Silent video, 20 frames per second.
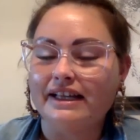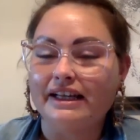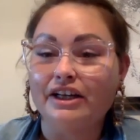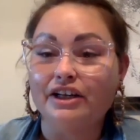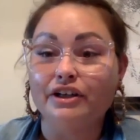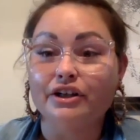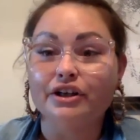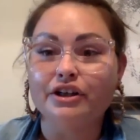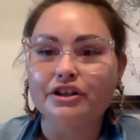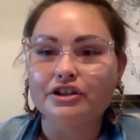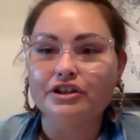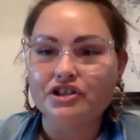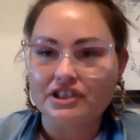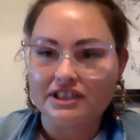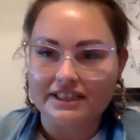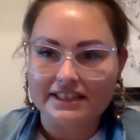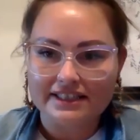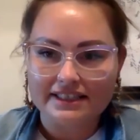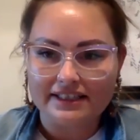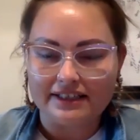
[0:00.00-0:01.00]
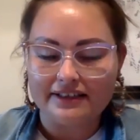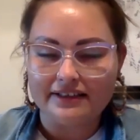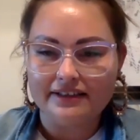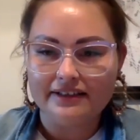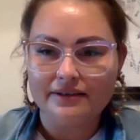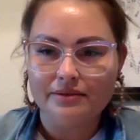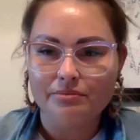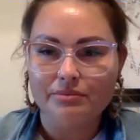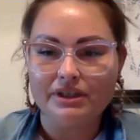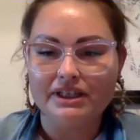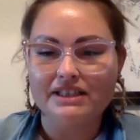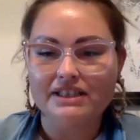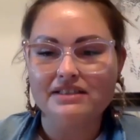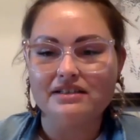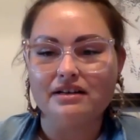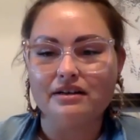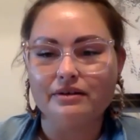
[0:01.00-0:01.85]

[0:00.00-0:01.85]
like an urgency, but it's mm.